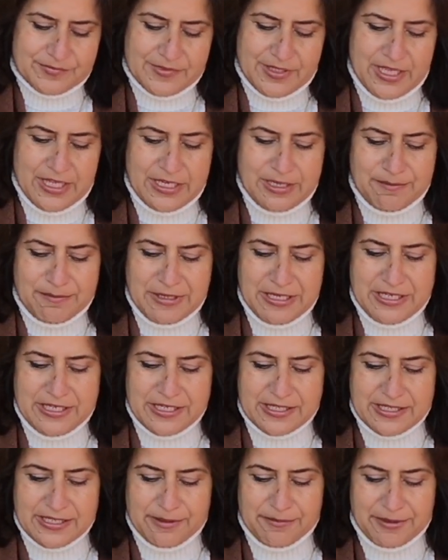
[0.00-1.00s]
And
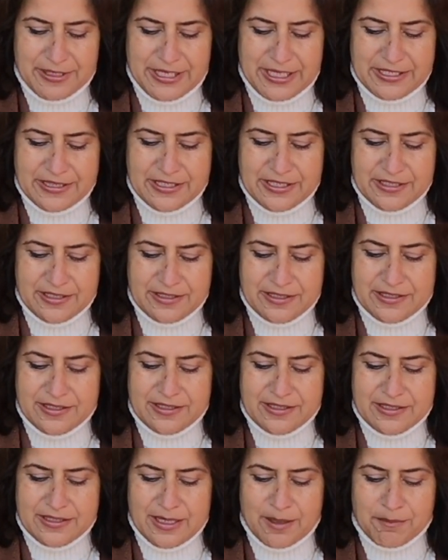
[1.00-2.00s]
immediately we get the
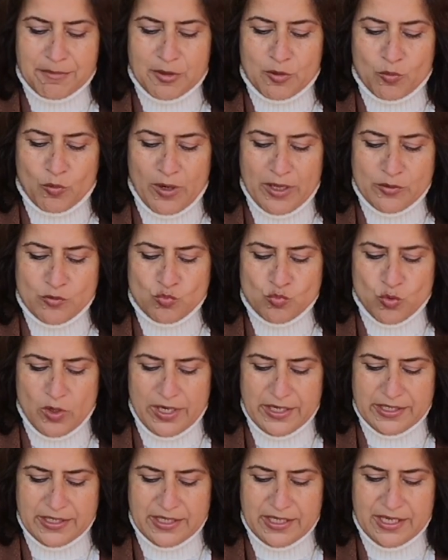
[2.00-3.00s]
number
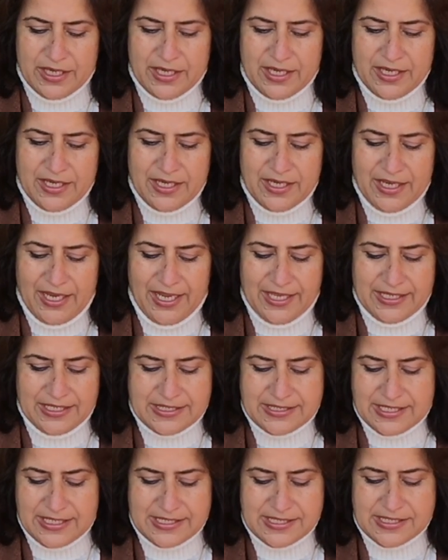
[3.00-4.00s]
11, and
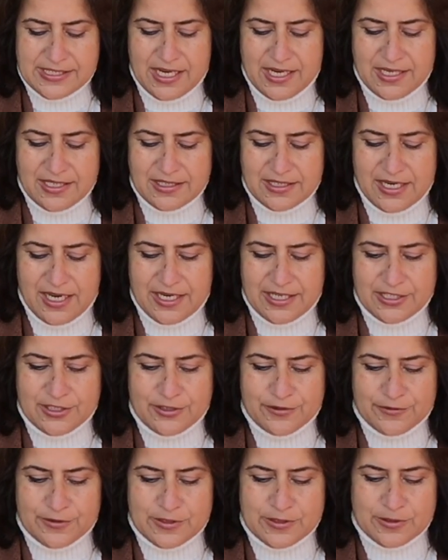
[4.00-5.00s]
it says Dark Night
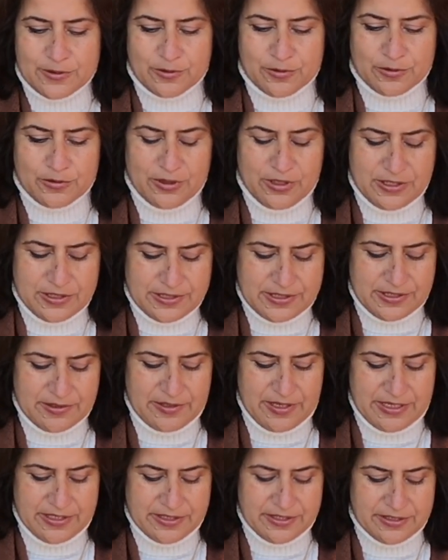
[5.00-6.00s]
of the Soul,
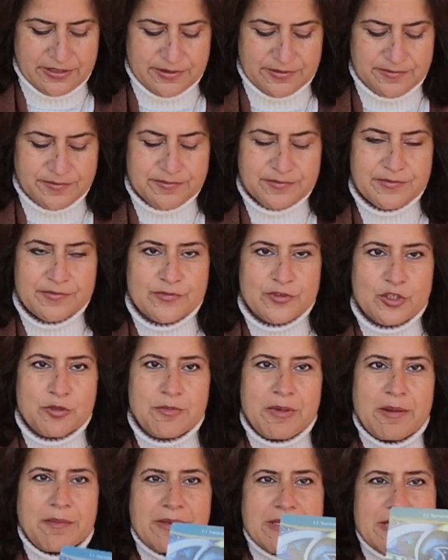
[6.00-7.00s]
Surrender. You may be